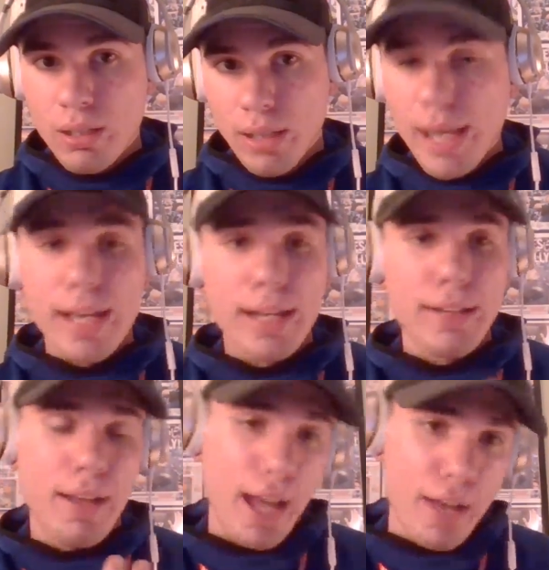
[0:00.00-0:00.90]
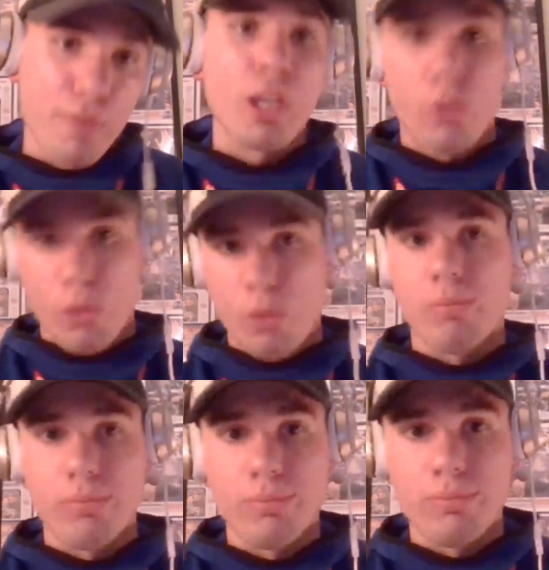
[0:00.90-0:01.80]
And Evan Ingram.
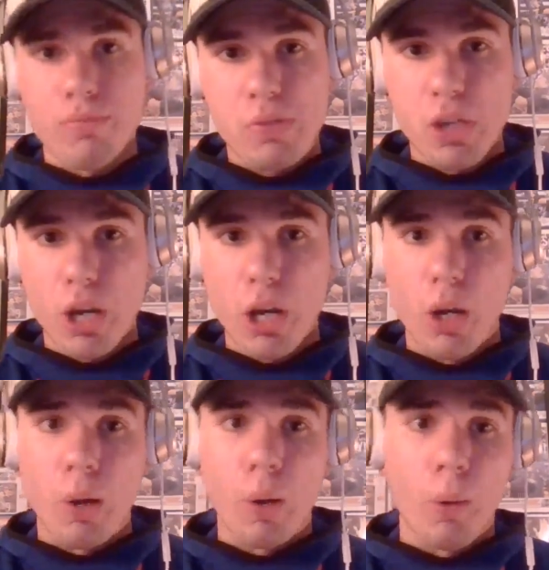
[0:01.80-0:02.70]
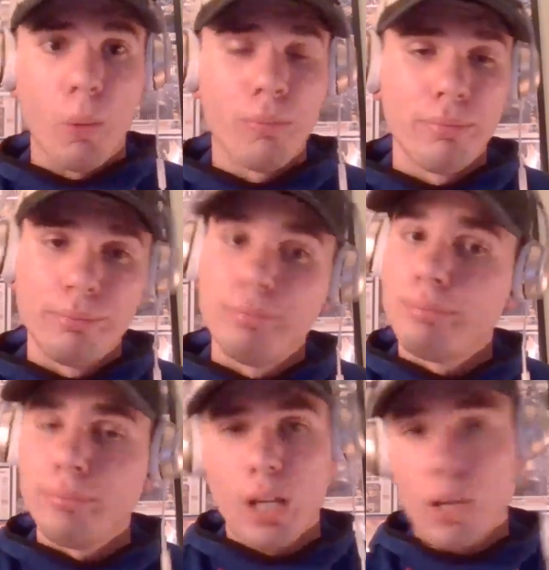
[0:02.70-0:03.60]
So
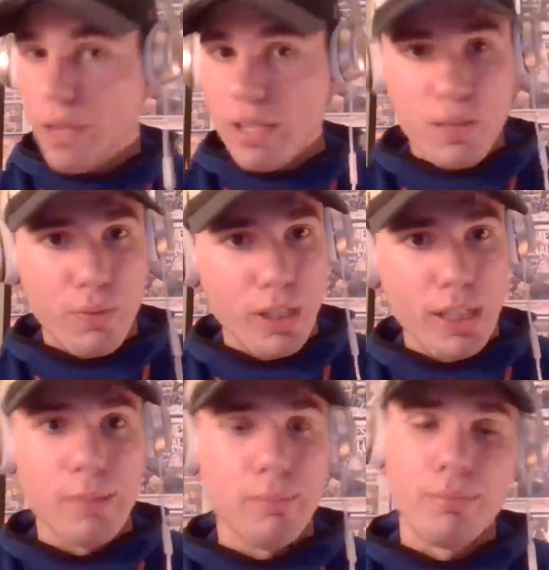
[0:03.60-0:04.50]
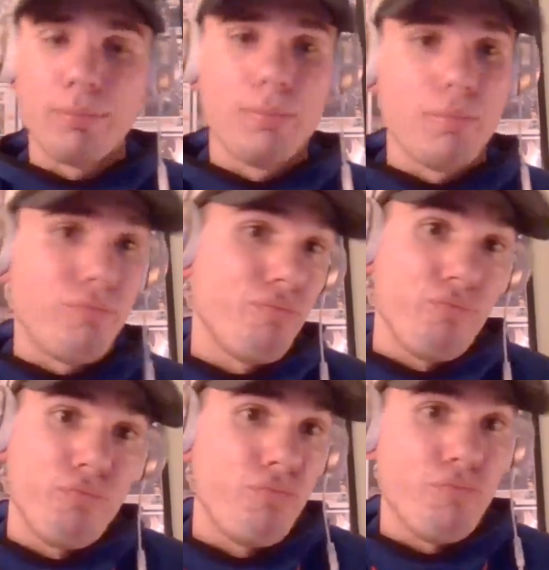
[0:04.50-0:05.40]
offensively,
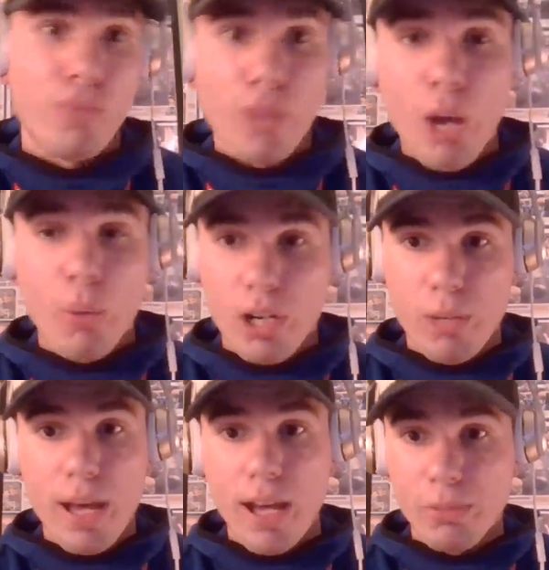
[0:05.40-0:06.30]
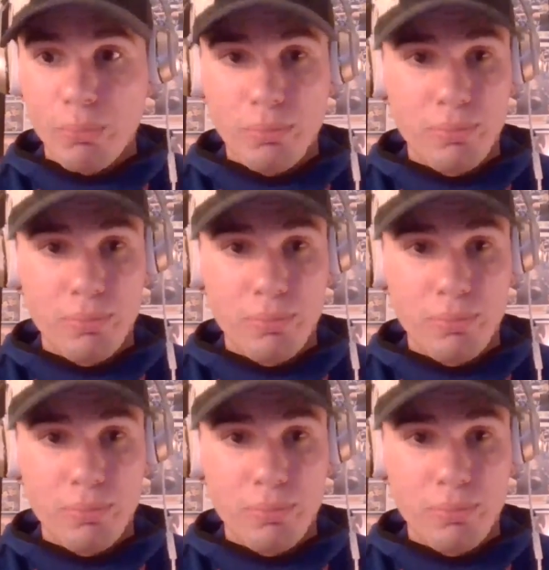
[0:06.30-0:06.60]
not worried about him.